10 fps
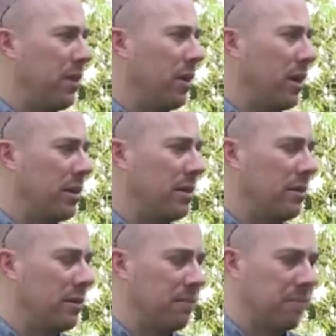thing I
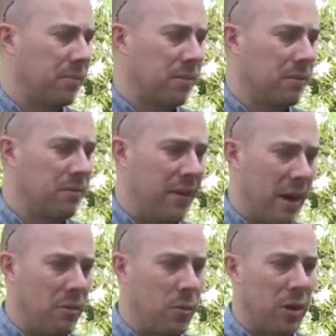
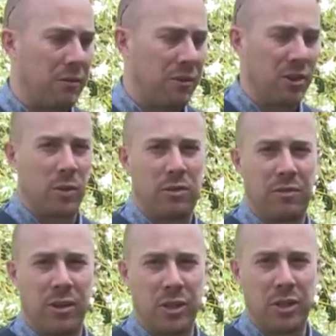found when I first went to
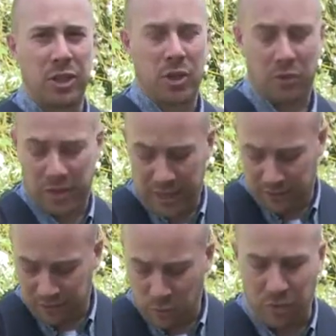Fuji and shot the
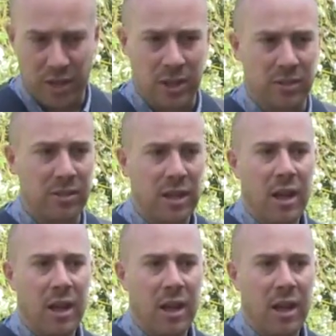4/3,